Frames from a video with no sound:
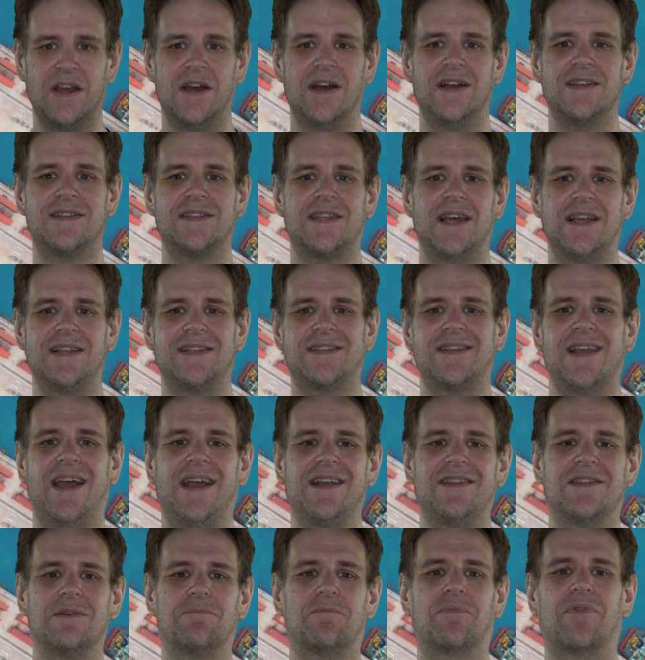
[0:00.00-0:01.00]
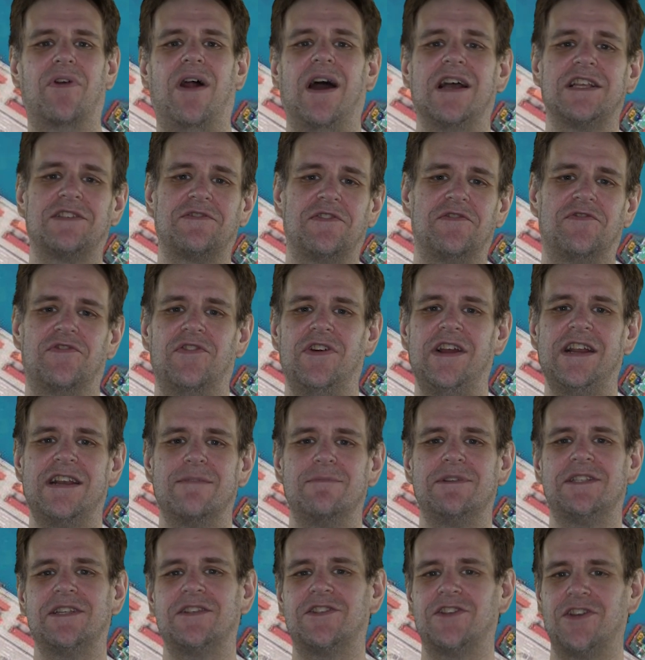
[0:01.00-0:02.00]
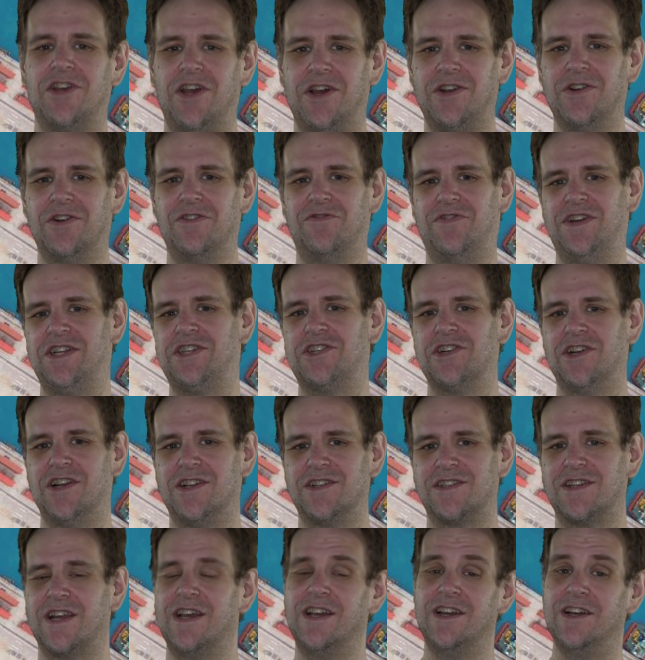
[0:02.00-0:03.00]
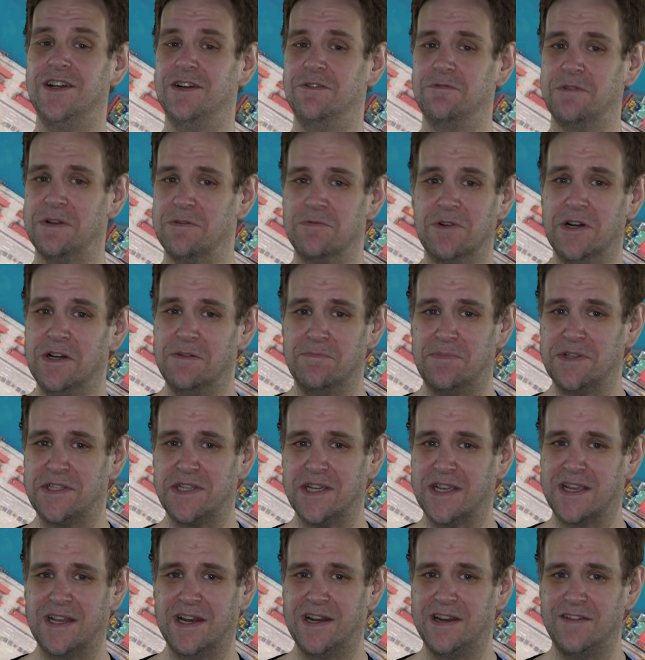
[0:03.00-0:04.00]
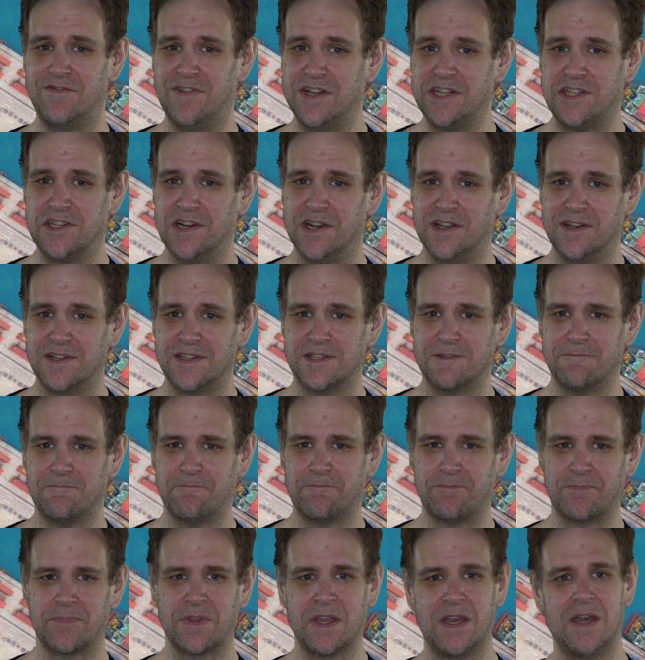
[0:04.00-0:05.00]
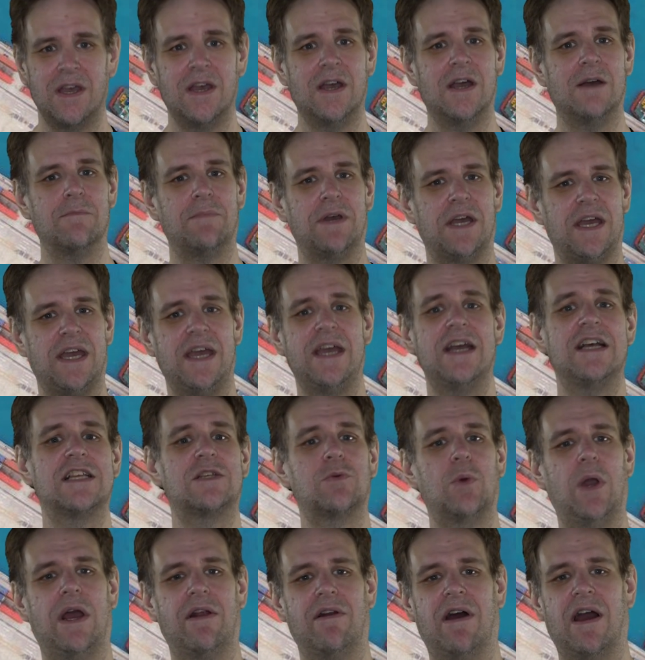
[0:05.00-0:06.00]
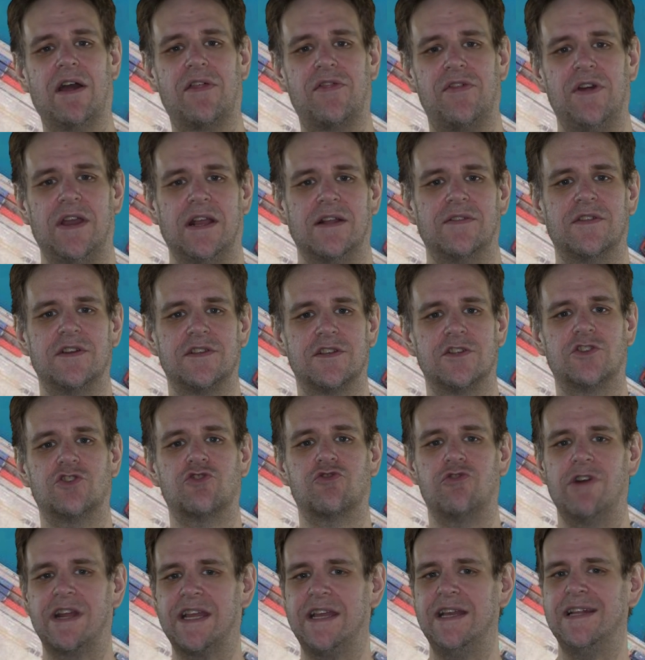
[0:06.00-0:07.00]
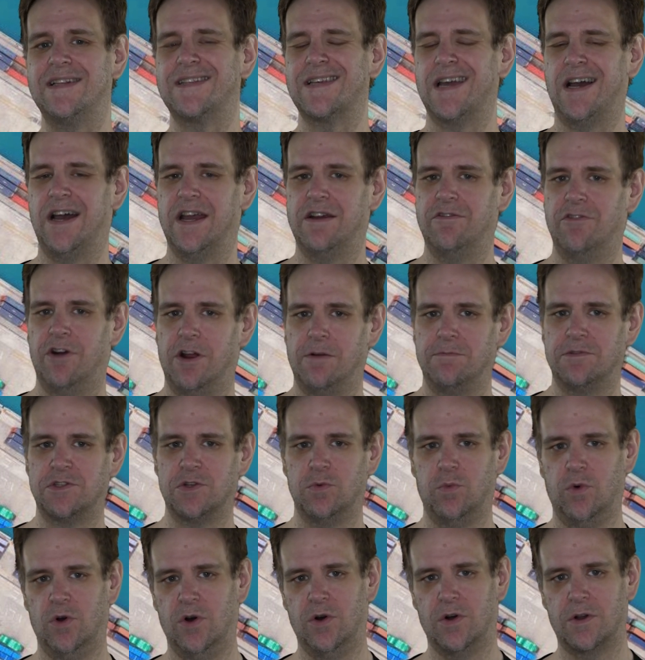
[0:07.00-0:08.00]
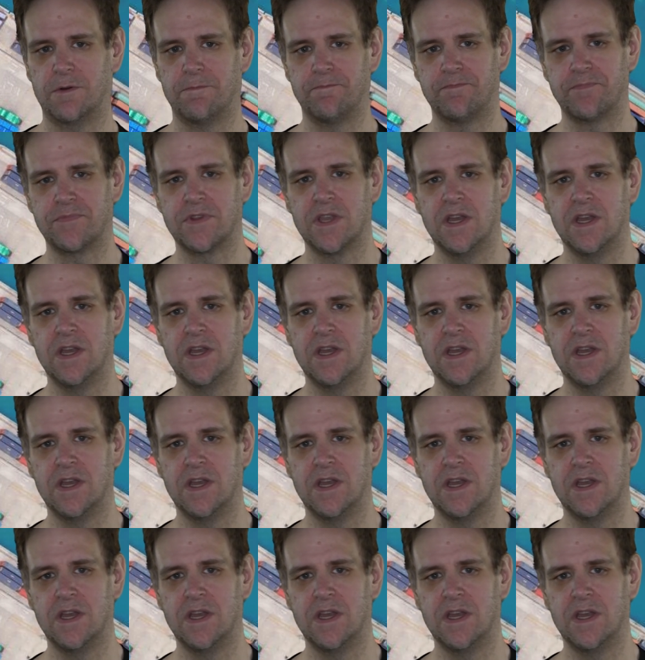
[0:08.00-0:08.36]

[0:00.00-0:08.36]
As they say, the price for freedom is eternal vigilance, and we weren't particularly vigilant. But here's where I think there's a tricky tightrope to walk.